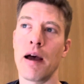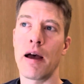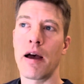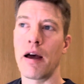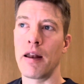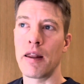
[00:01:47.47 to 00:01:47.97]

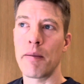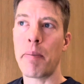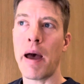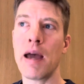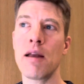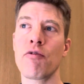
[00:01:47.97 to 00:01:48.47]
And the
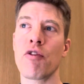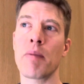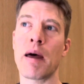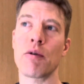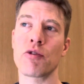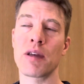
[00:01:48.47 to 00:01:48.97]
pain from
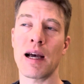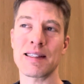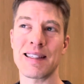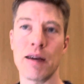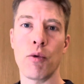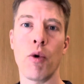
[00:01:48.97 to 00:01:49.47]
that was
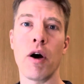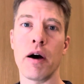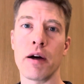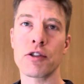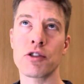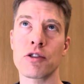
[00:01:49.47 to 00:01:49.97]
getting
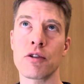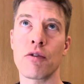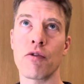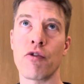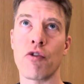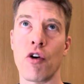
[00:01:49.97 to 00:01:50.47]
worse
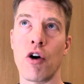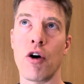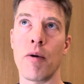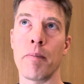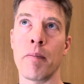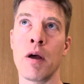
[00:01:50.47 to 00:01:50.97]

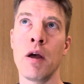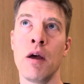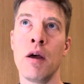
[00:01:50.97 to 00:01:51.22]
from,